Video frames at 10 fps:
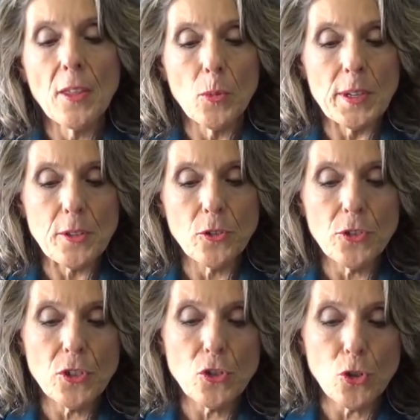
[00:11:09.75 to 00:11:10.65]
The
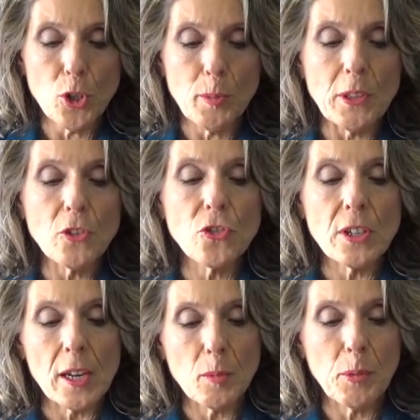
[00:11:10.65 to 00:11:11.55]
researchers determined the
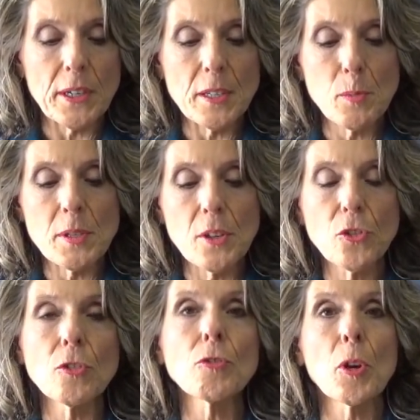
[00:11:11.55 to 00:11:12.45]
genetic
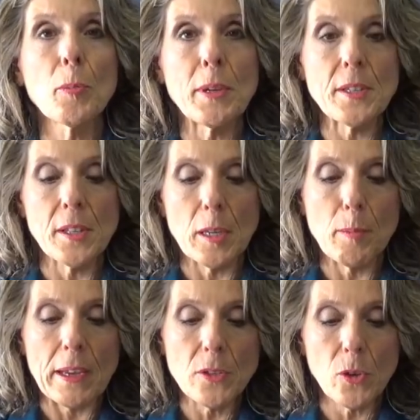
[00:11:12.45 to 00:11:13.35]
predisposition for obesity
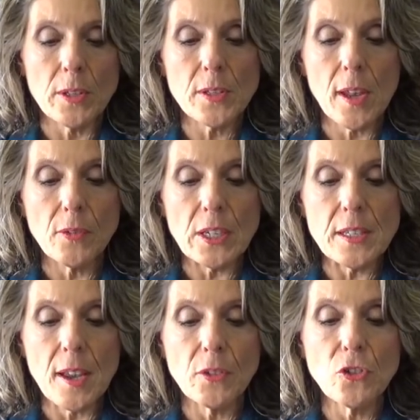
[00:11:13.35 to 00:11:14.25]
based on
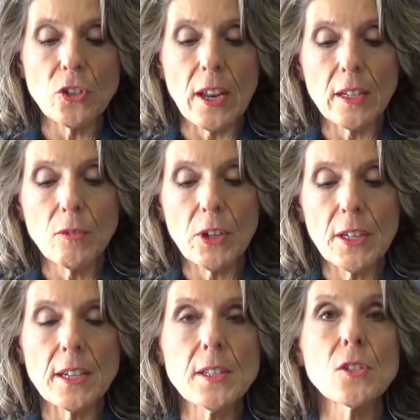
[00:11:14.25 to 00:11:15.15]
77 genetic
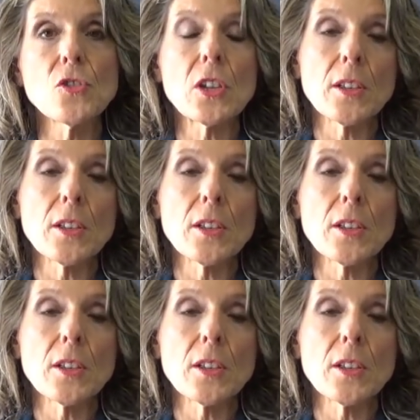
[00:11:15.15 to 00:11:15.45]
variations